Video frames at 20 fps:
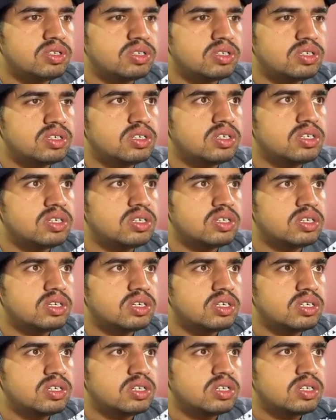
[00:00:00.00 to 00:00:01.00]

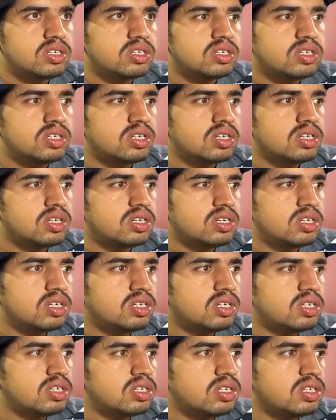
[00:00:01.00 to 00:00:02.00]

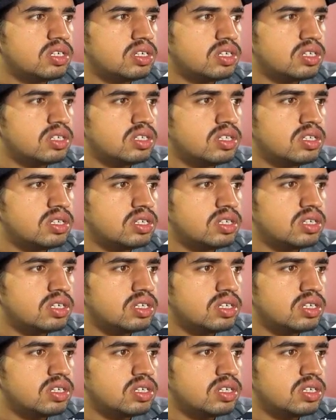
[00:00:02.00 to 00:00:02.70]
[no speech]